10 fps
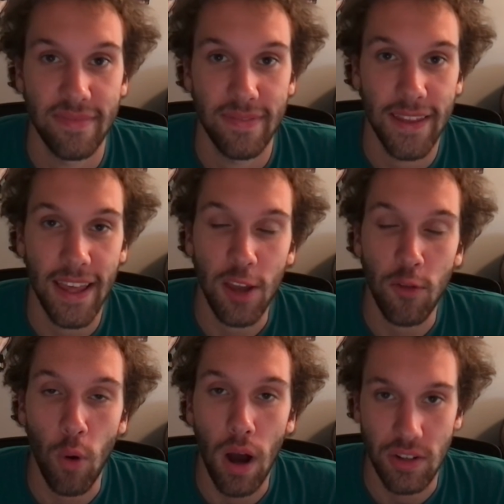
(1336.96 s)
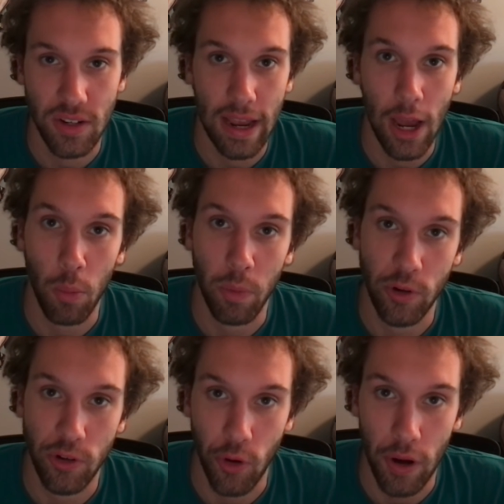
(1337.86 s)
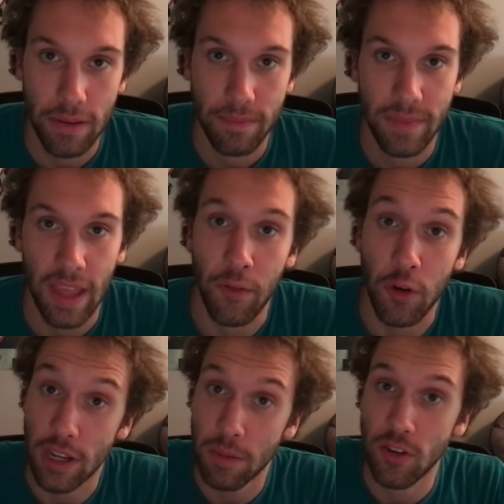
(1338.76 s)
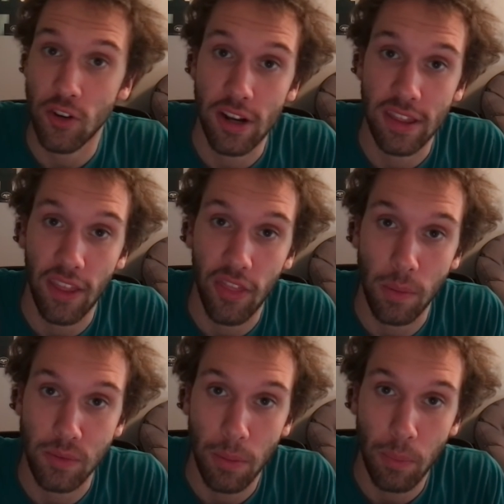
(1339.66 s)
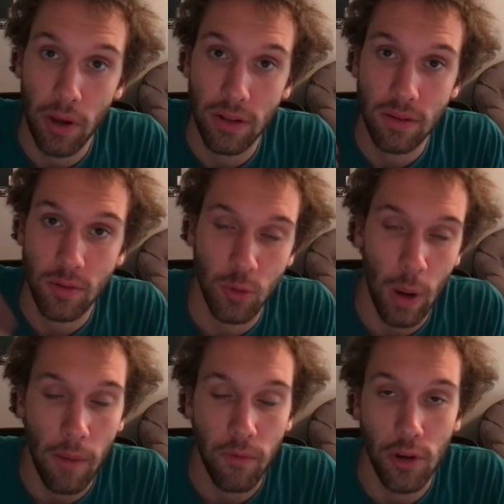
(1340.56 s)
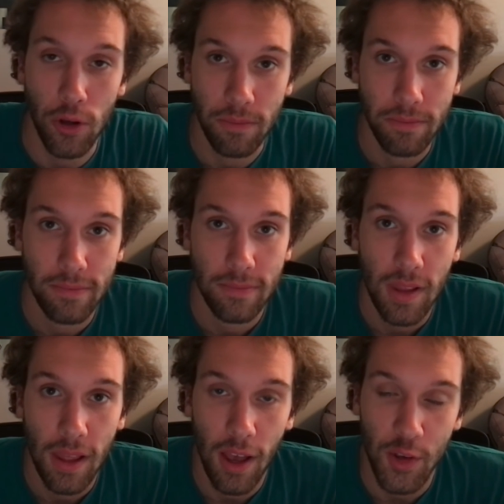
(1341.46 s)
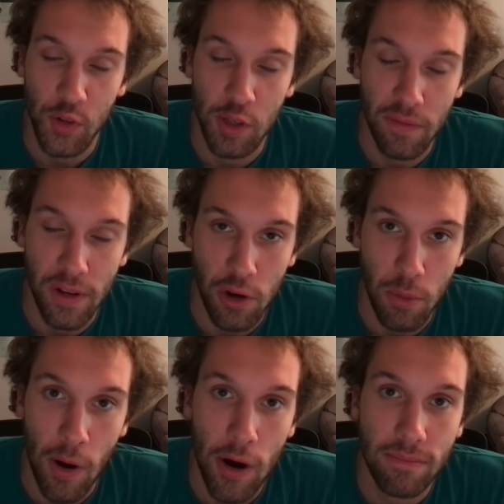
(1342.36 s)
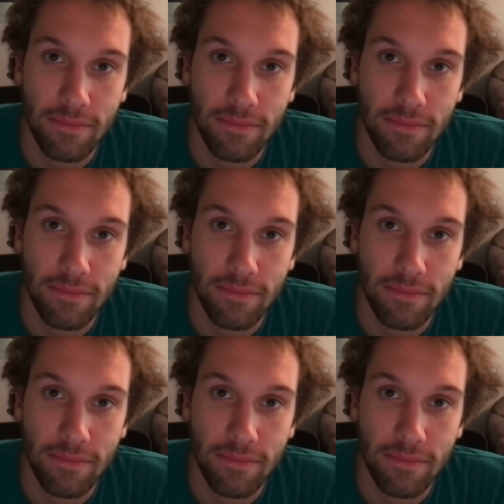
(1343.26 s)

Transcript: Thank you for watching. I hope you enjoyed. If you did, be sure to hit that thumbs up button. Subscribe if you're new. I'll see you in the video tomorrow.